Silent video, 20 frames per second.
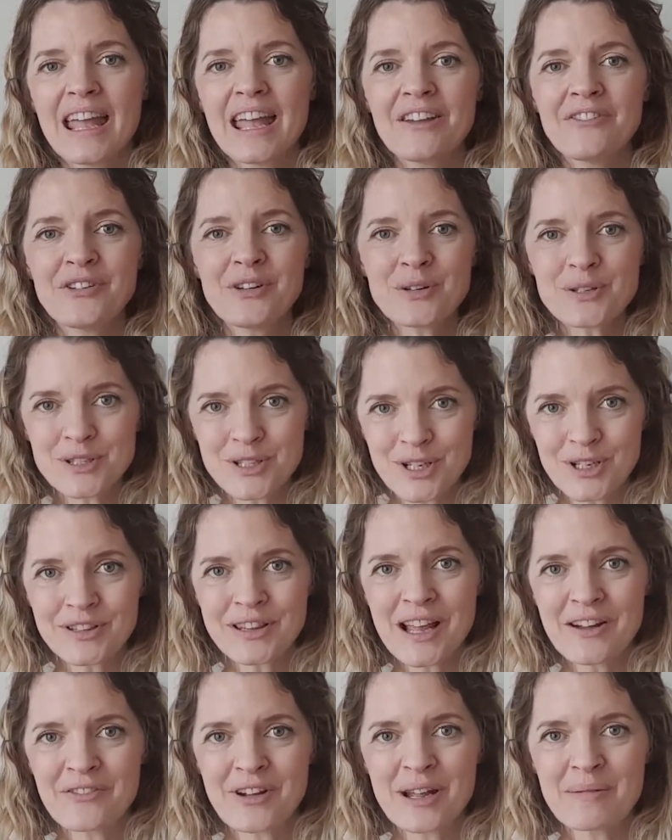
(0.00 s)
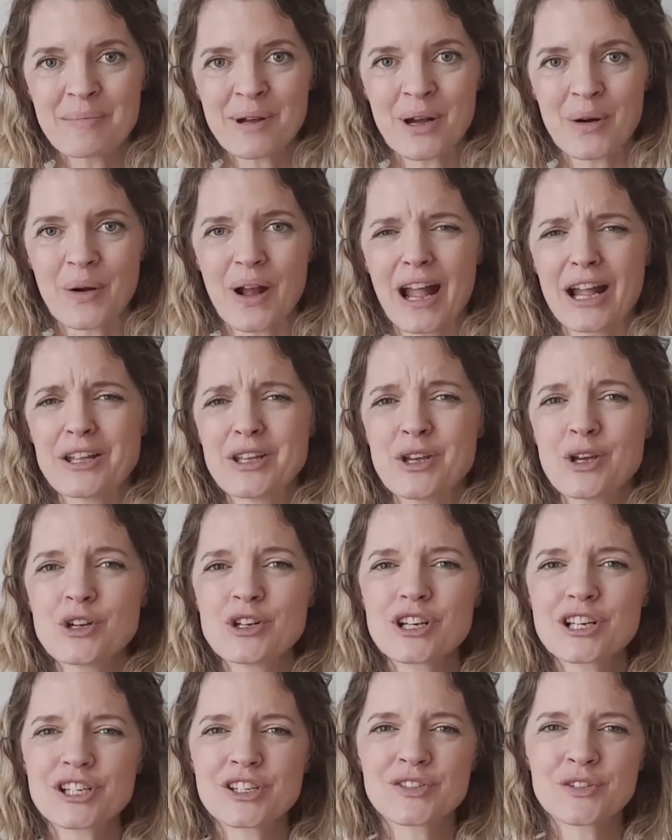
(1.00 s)
If you took that rainbow and
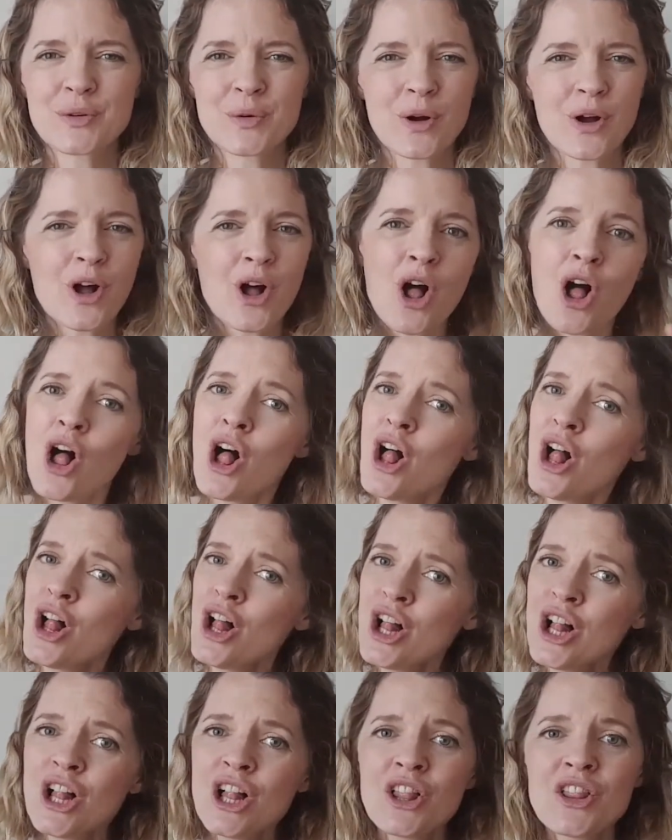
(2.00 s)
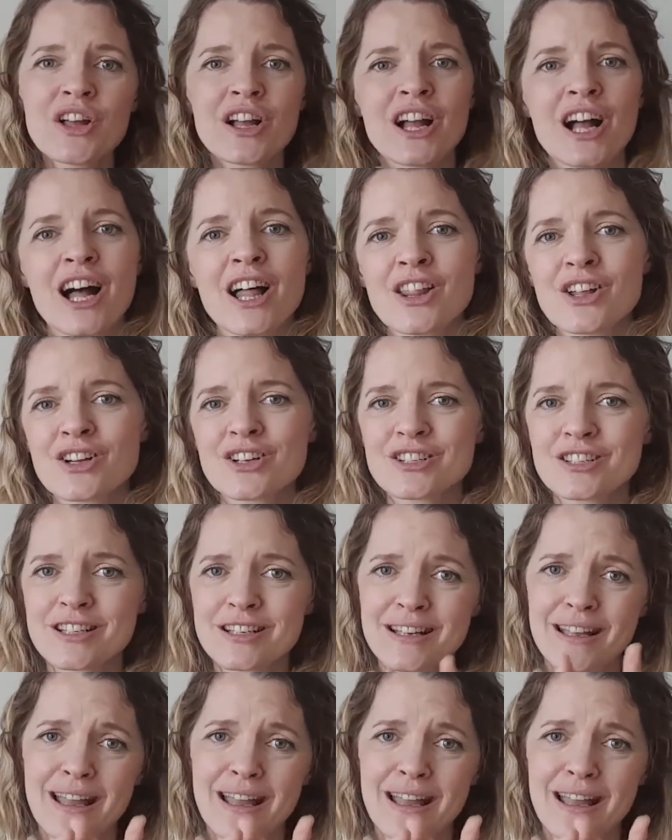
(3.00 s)
you just threw all the colors